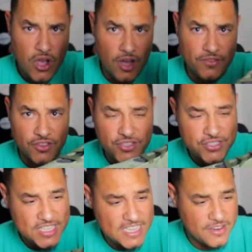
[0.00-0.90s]
of the
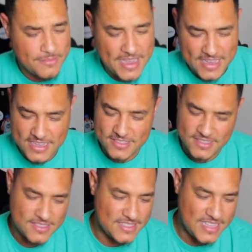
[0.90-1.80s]
sneaker, man, because
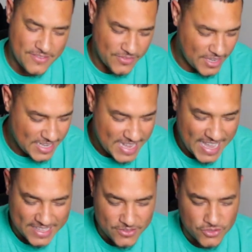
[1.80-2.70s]
this is definitely a